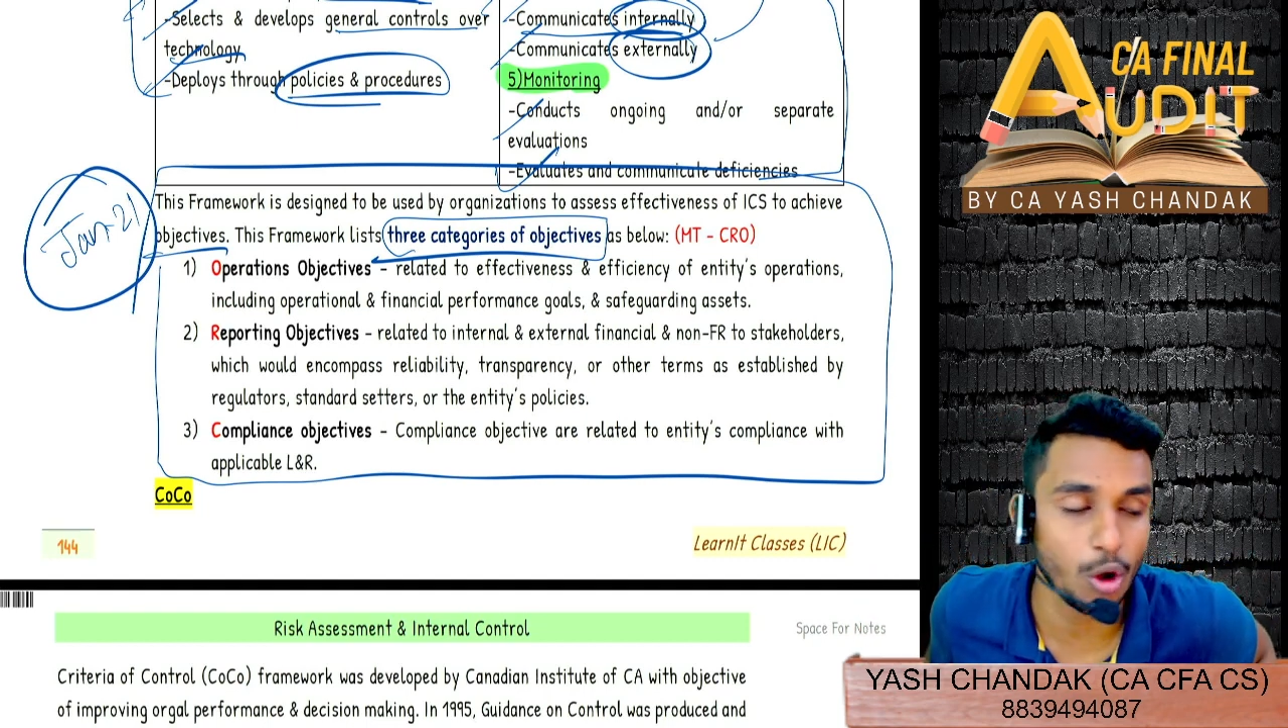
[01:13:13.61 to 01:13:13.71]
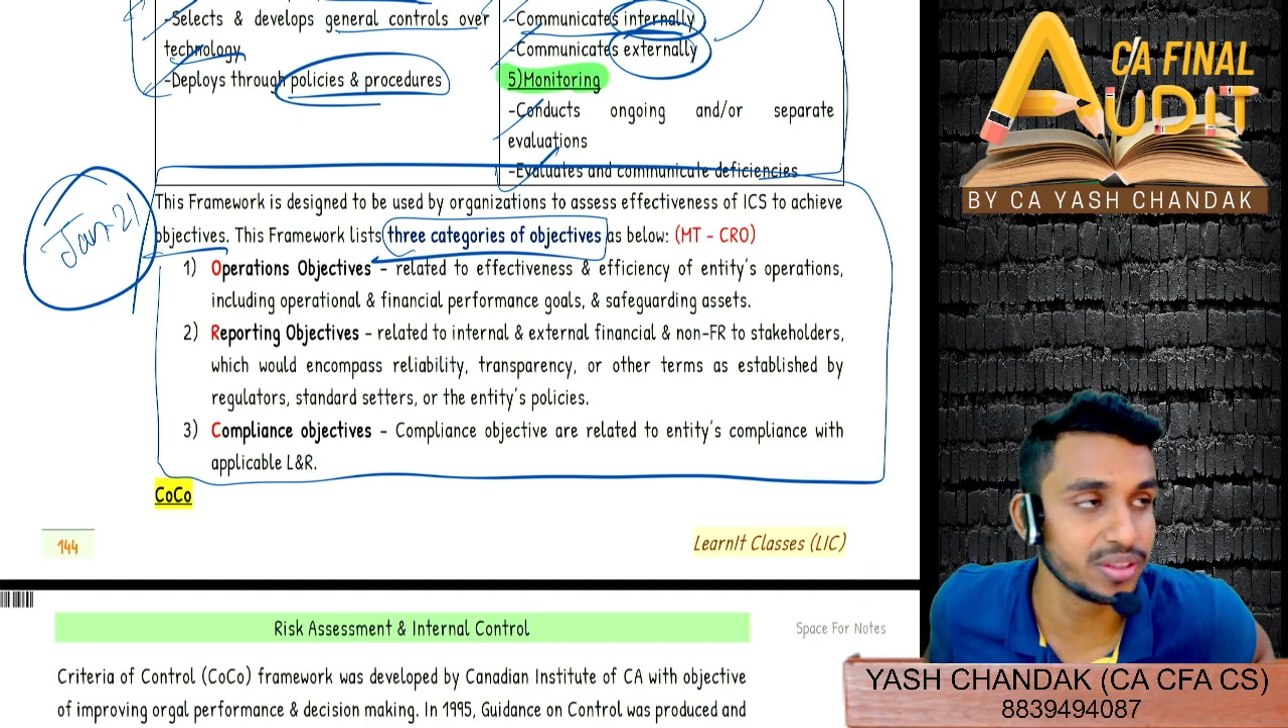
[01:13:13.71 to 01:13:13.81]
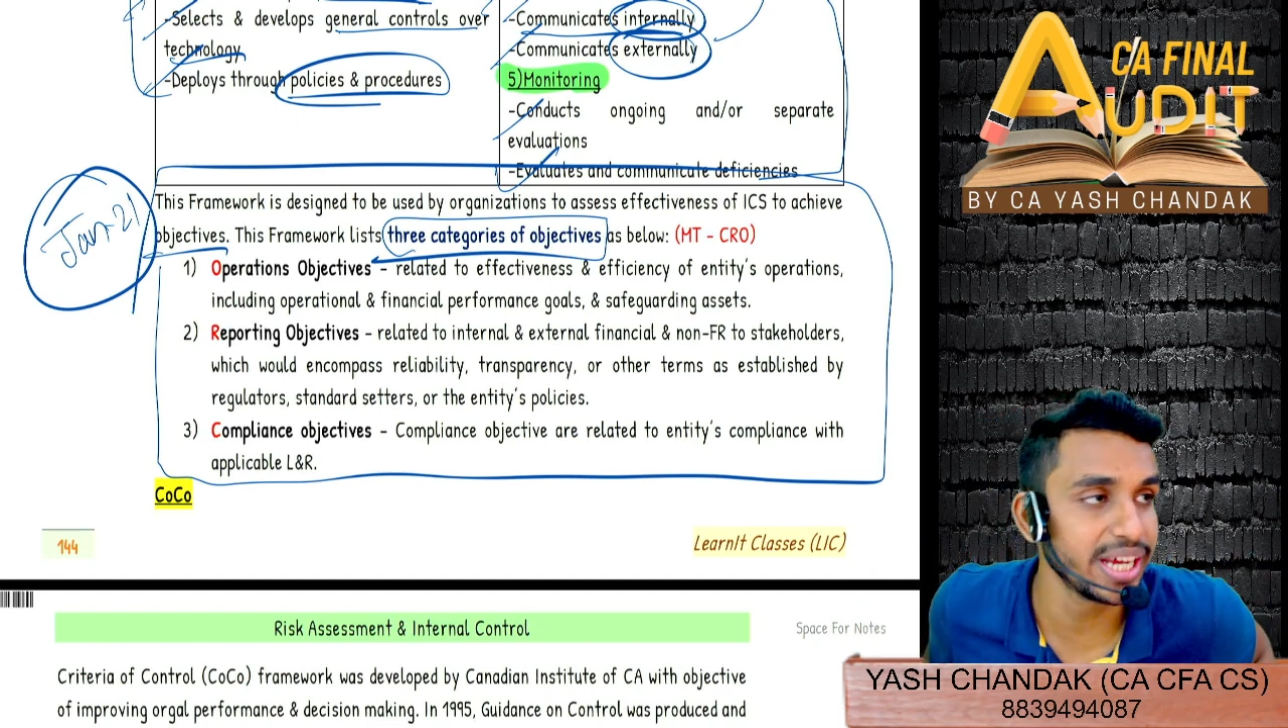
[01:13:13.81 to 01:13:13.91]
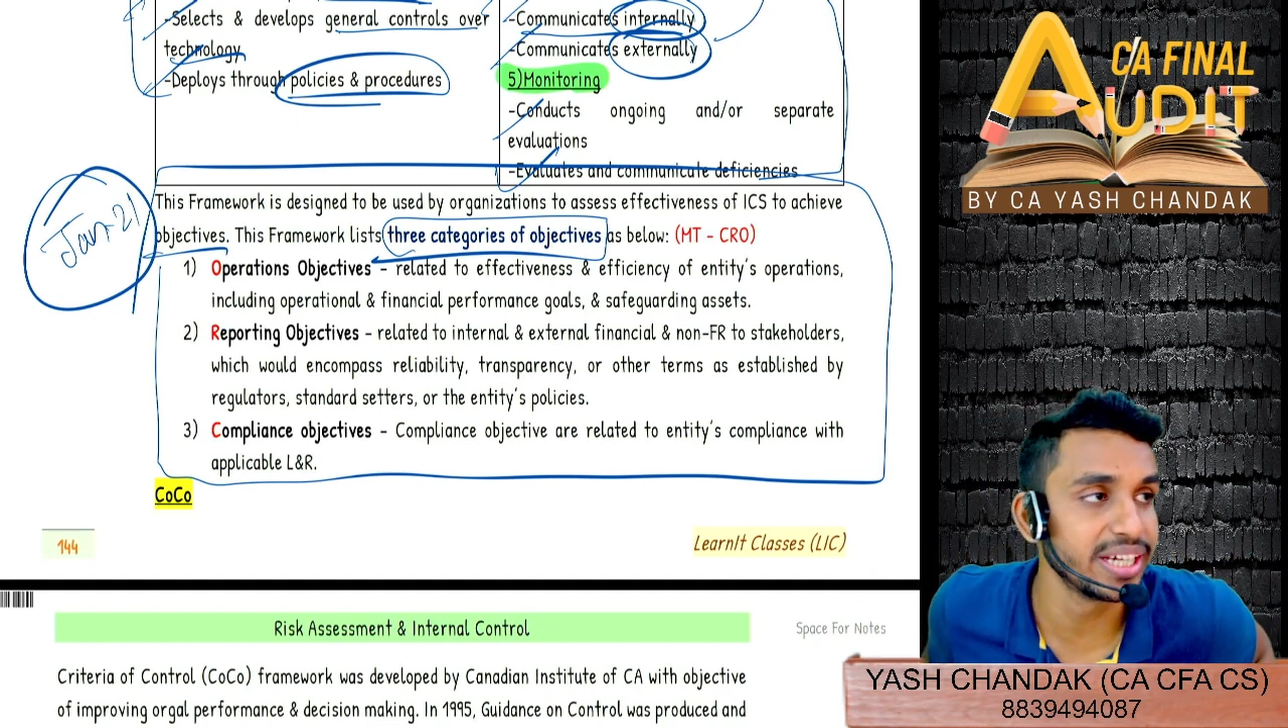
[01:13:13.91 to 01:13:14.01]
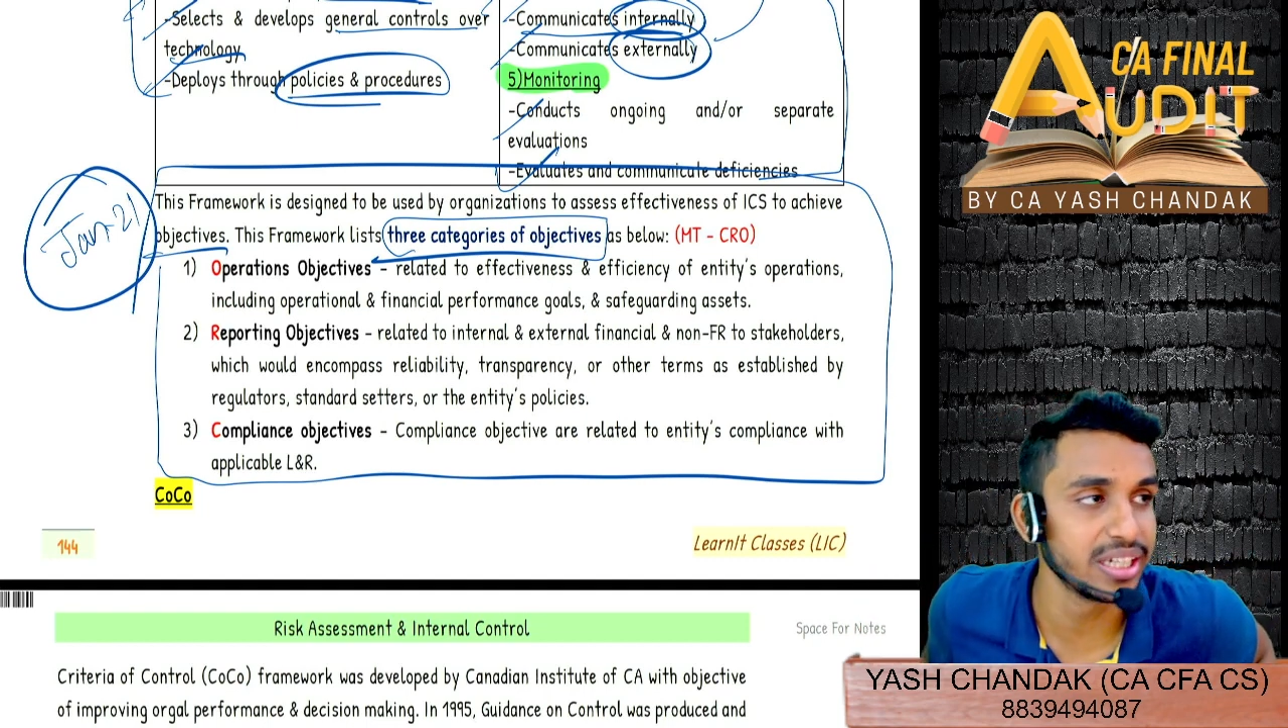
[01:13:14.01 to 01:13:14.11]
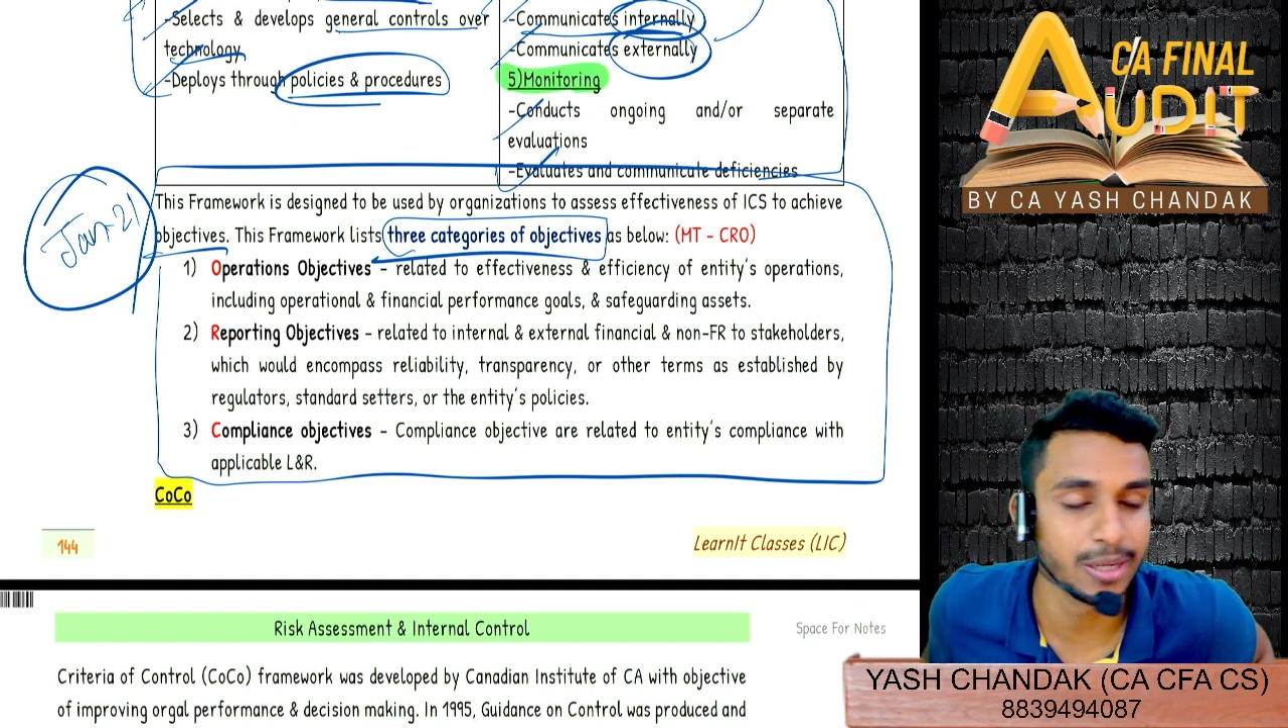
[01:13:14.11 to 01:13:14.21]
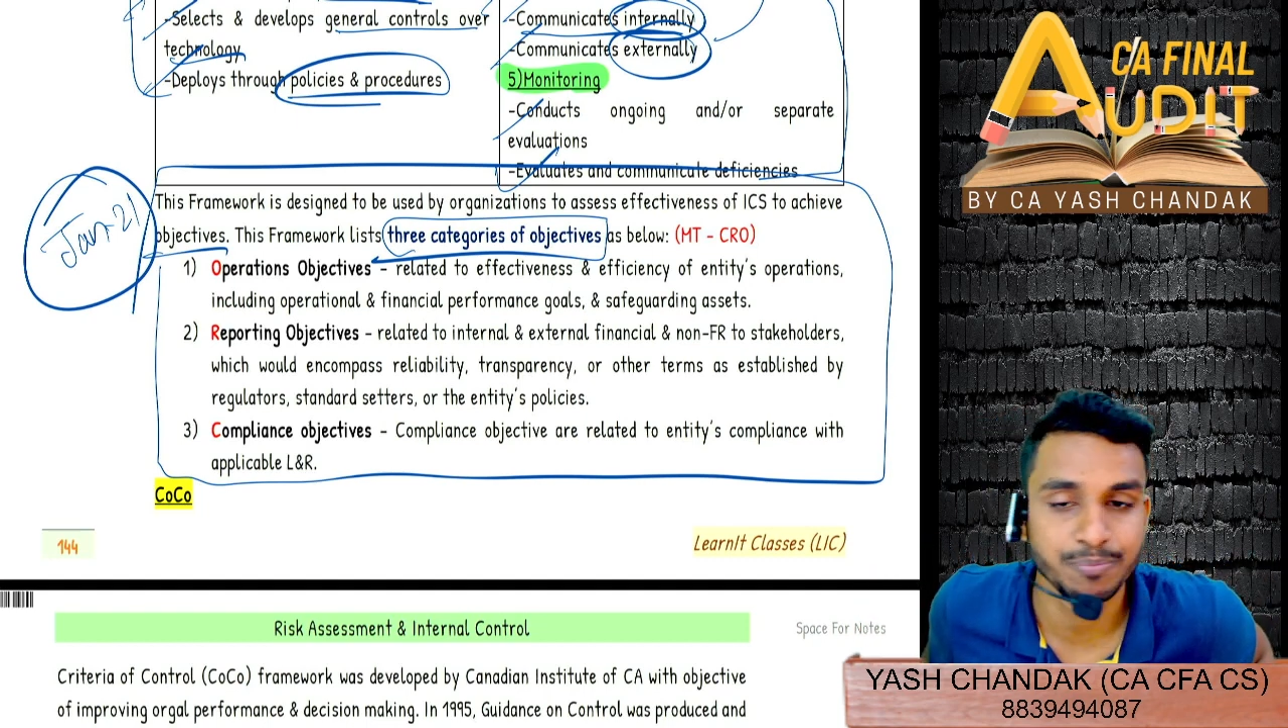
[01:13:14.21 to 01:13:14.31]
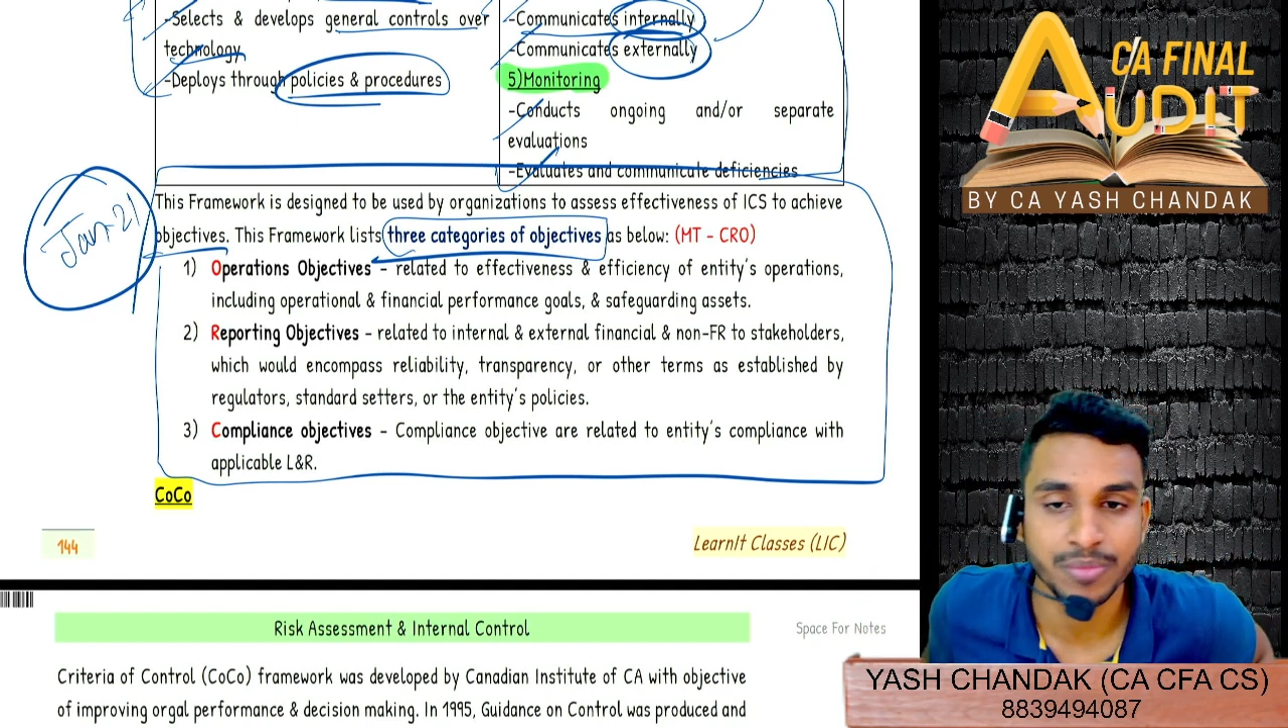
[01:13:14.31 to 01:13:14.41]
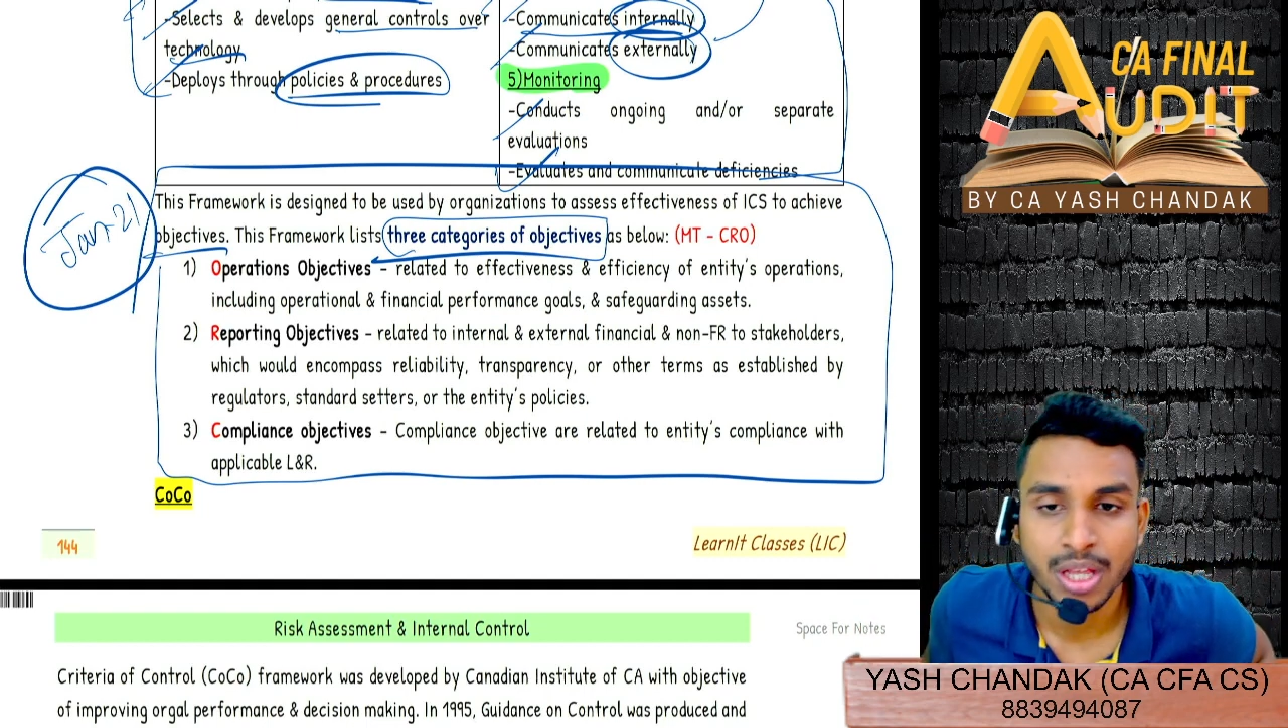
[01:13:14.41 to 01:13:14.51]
of the entity